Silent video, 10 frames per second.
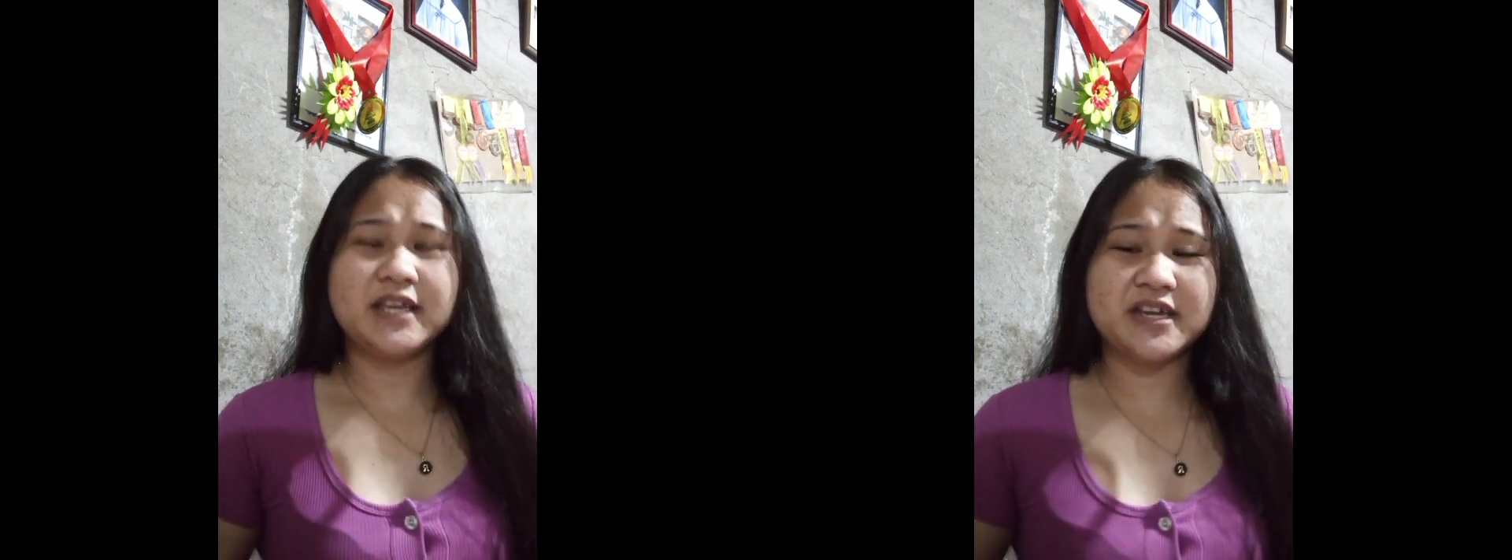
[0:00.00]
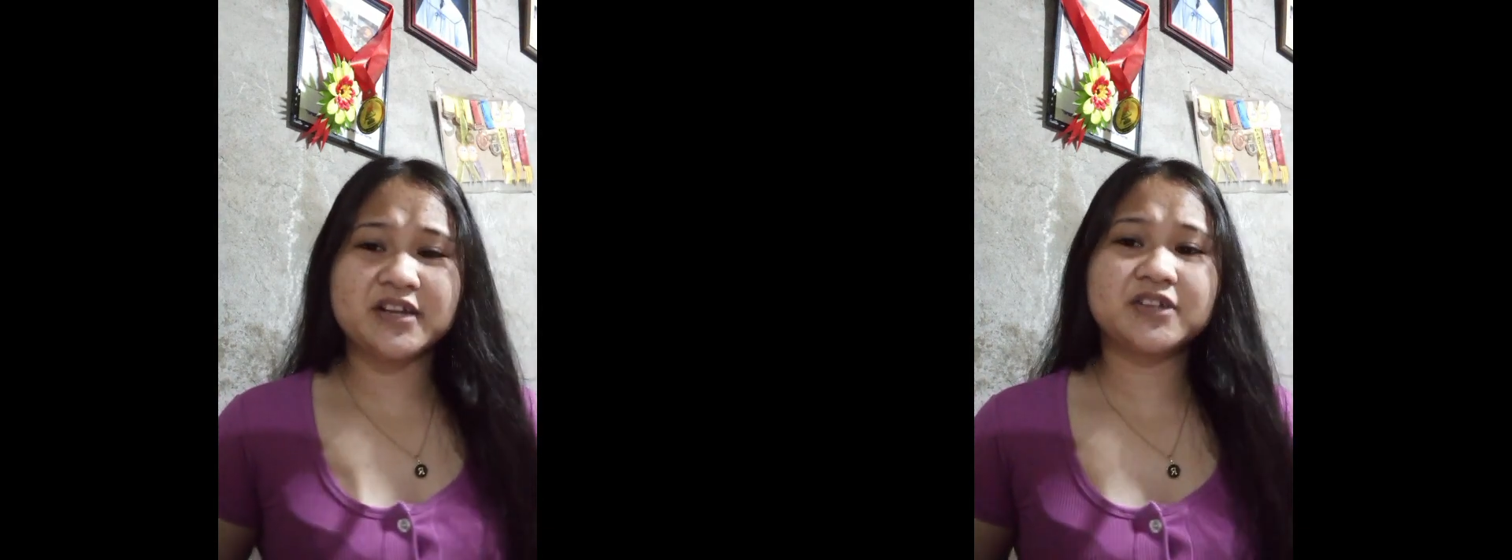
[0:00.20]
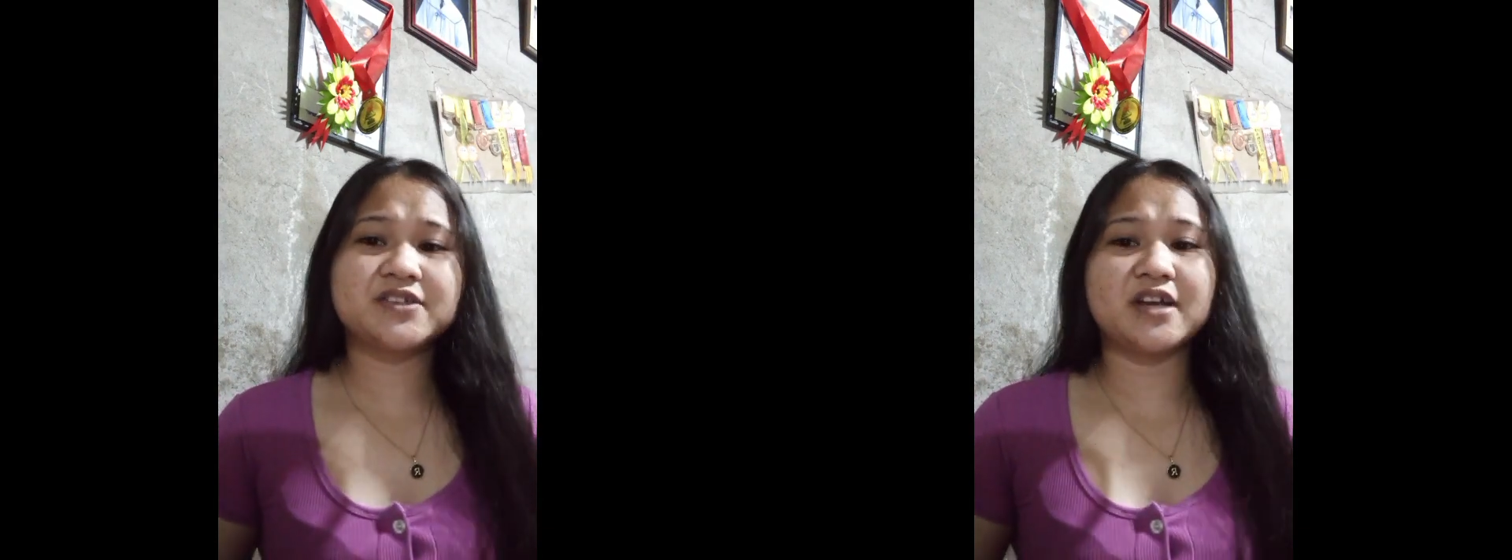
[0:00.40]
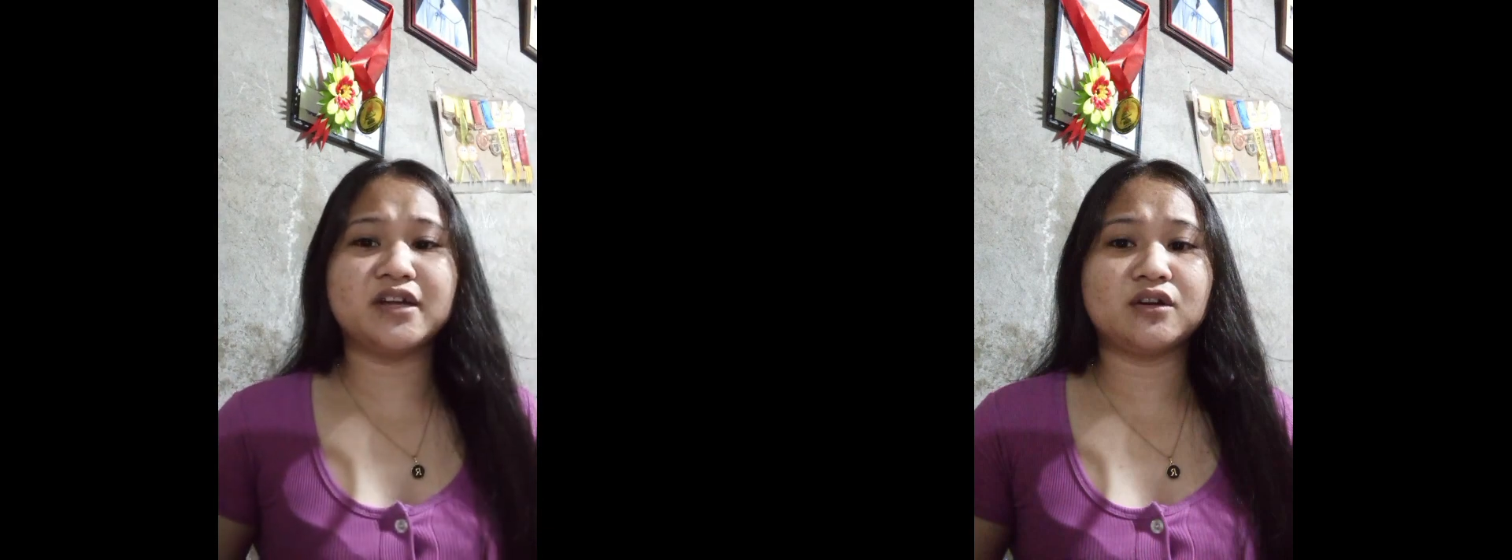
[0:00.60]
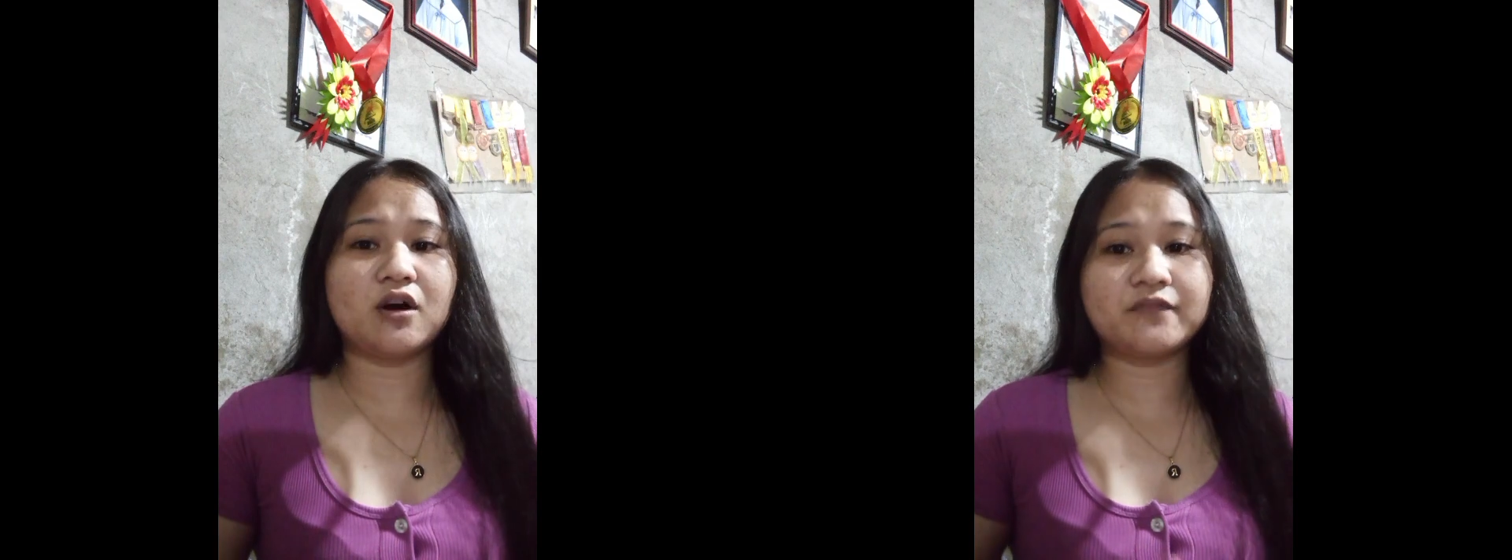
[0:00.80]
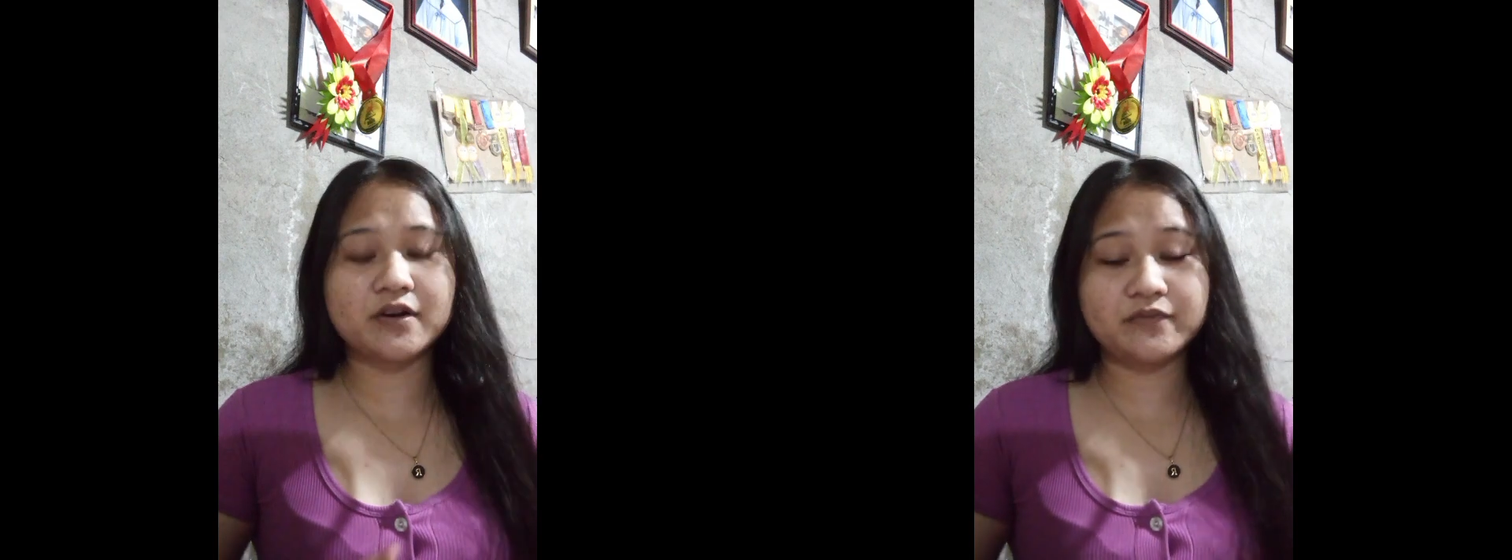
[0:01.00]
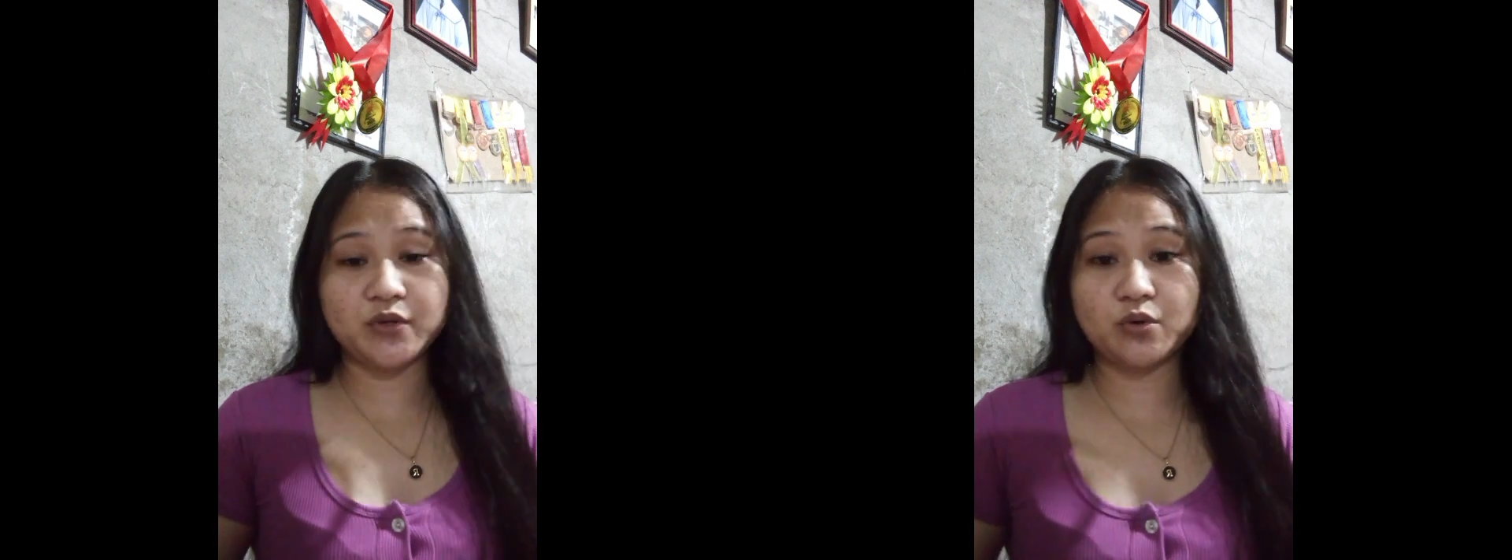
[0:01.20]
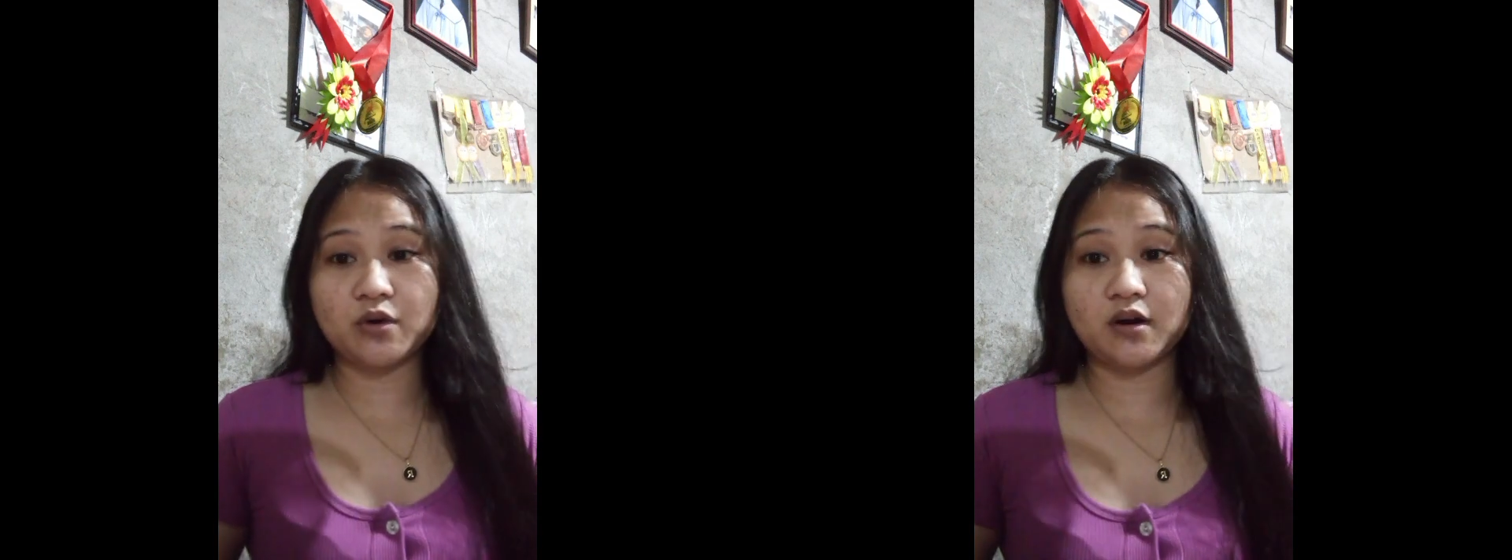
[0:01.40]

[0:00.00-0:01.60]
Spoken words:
here's an overview